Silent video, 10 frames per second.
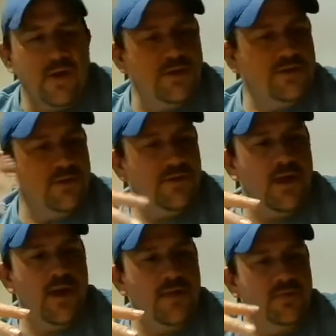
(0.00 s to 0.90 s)
because
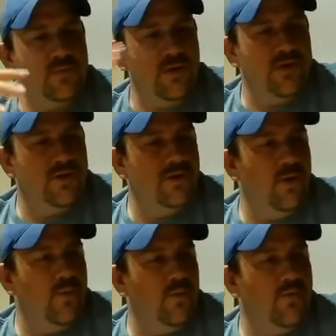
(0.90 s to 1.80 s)
sometimes when you
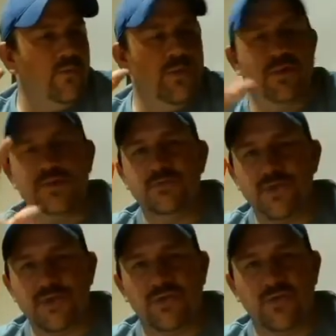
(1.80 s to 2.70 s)
go with one of these
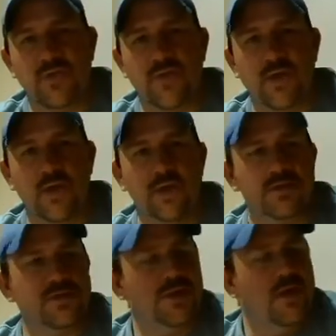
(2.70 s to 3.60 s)
mystery
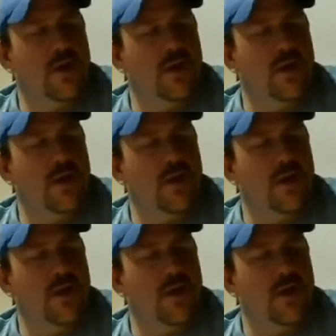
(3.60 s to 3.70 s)
things,